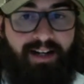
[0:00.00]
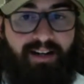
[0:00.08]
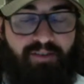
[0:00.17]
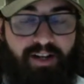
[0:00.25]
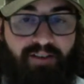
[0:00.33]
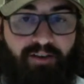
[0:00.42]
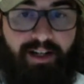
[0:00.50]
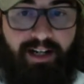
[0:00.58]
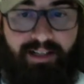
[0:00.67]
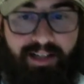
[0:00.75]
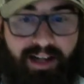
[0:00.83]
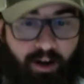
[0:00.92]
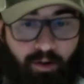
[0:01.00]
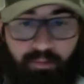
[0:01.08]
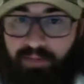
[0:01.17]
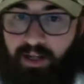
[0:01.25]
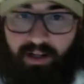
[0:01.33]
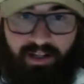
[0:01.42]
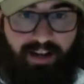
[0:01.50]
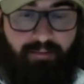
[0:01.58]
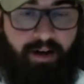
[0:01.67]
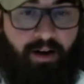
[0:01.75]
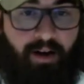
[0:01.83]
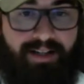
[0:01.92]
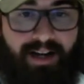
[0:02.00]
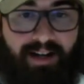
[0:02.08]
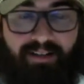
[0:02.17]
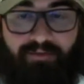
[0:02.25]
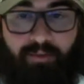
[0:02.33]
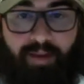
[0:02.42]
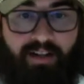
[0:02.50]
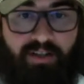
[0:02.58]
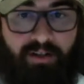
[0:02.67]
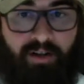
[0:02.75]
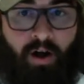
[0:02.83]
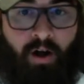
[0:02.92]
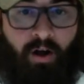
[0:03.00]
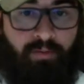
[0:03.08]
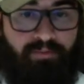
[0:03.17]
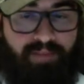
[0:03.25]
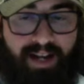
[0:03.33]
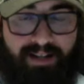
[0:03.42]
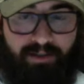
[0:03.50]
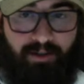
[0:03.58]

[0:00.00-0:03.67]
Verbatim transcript: And if you ever need any help, you have my contact information, call, text,